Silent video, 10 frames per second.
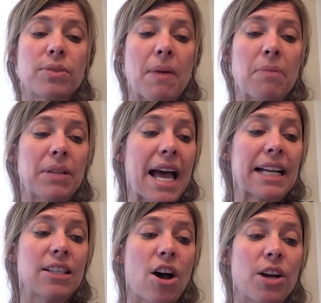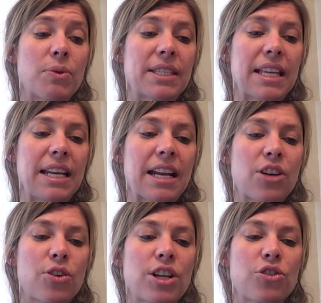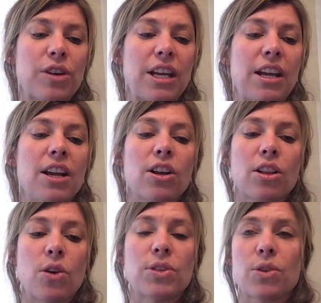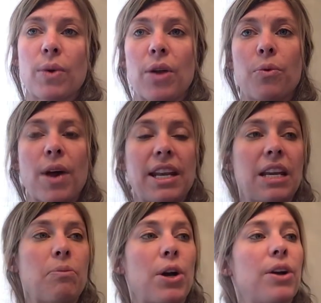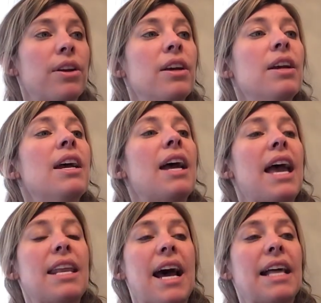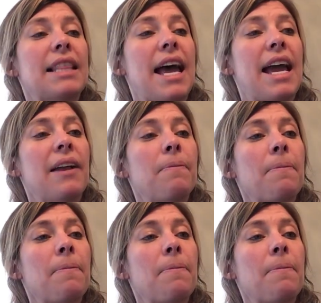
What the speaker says: my black dog was sitting under a tree close to where Running Bird and I lay.